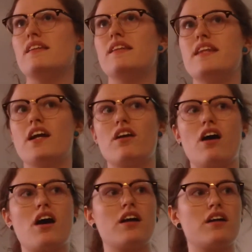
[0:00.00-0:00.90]
There
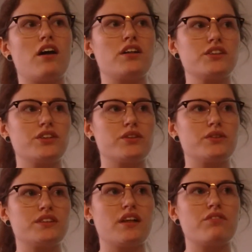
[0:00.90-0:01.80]
are also
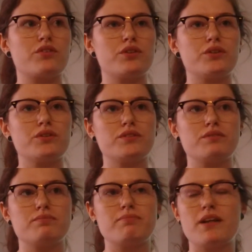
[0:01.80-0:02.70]
several
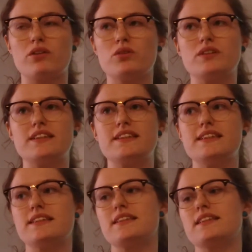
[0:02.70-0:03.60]
medical
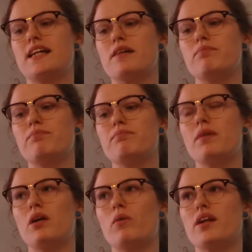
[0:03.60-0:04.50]
diseases that
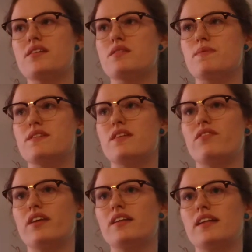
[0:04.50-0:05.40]
marijuana
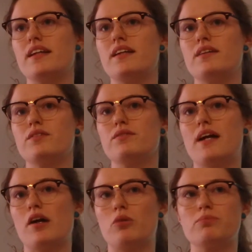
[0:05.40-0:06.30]
specifically
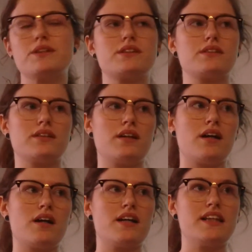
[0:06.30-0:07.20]
helps
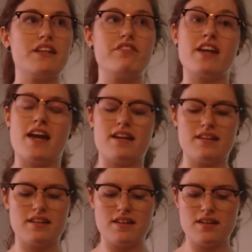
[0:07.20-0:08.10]
alleviate
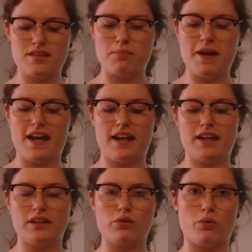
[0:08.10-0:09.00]
the
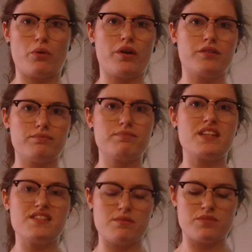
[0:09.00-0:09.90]
pain or the
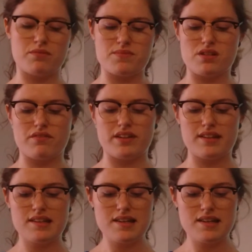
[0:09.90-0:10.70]
symptoms of it.